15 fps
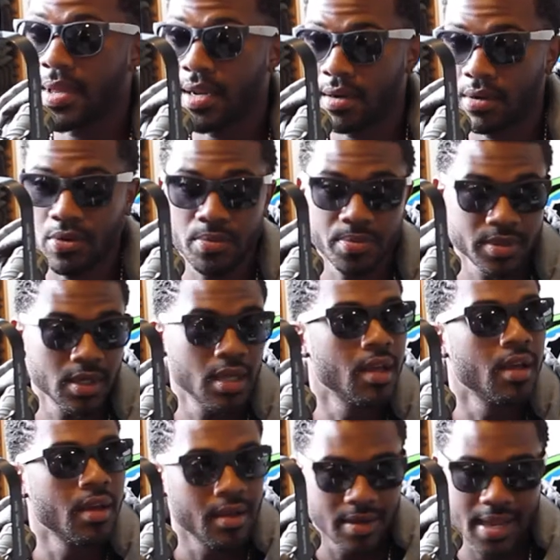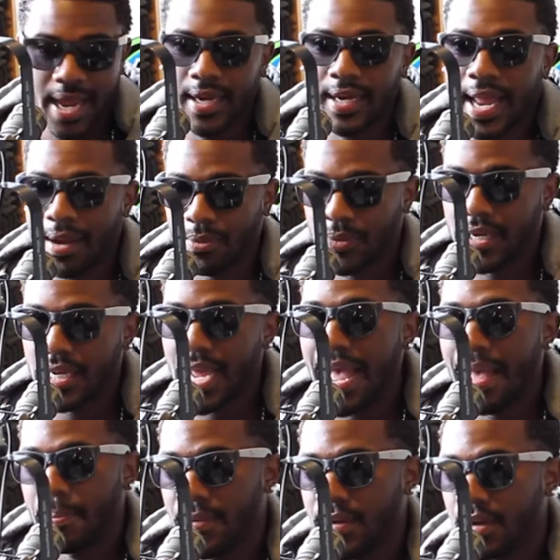mean, oops, that that really
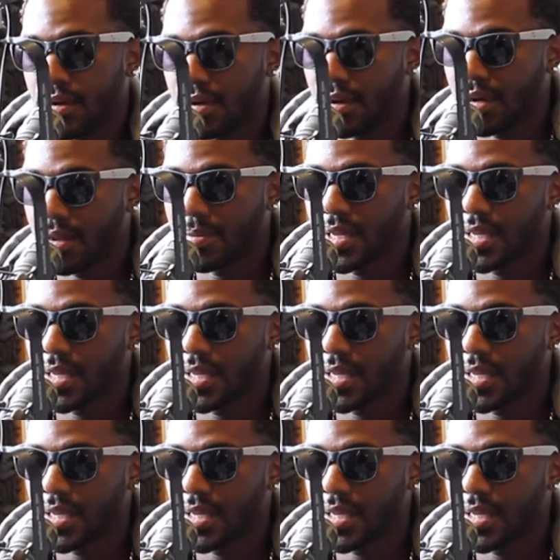happened. You know what I